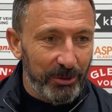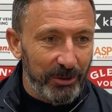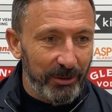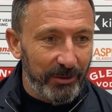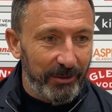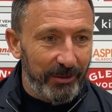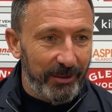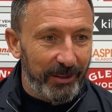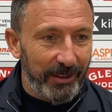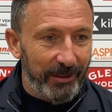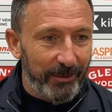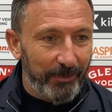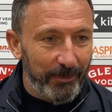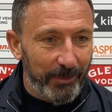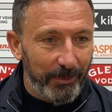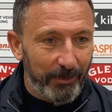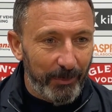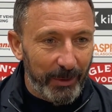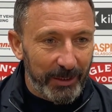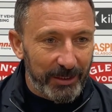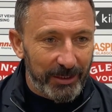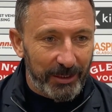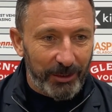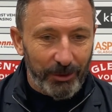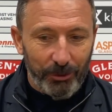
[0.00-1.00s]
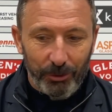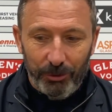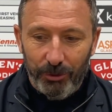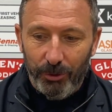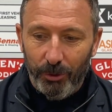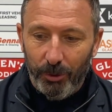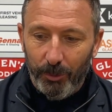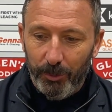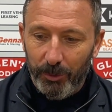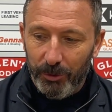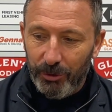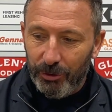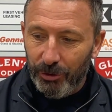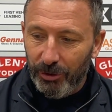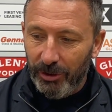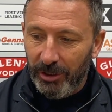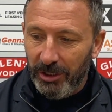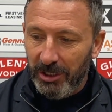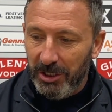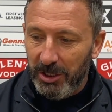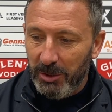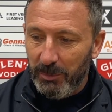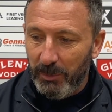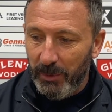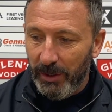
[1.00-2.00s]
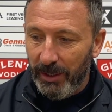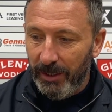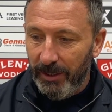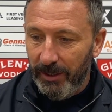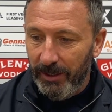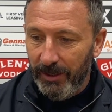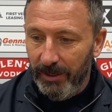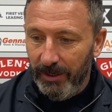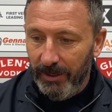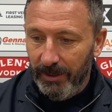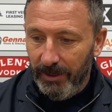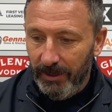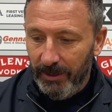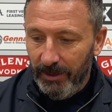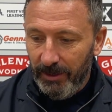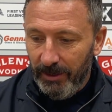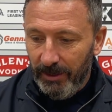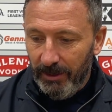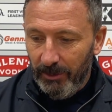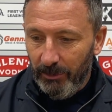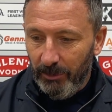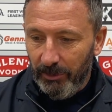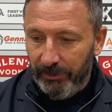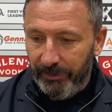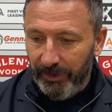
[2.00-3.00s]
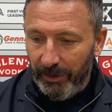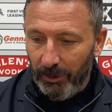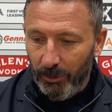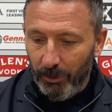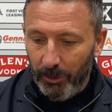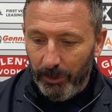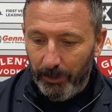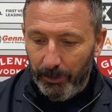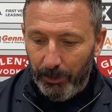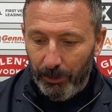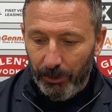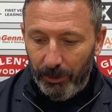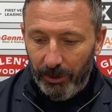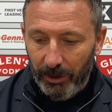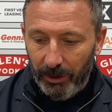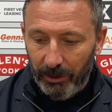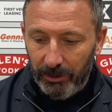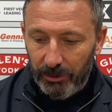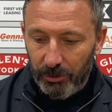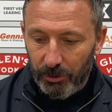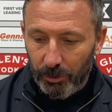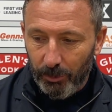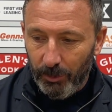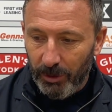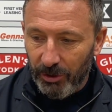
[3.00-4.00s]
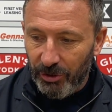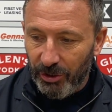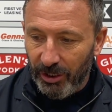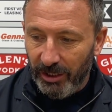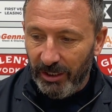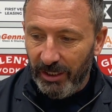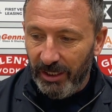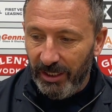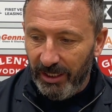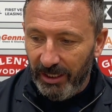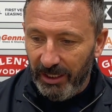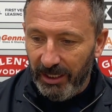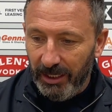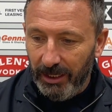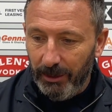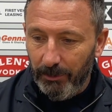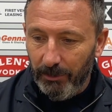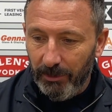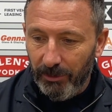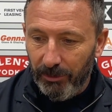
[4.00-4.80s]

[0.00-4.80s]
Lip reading: They're missing good opportunities, but we felt we put so much into the game.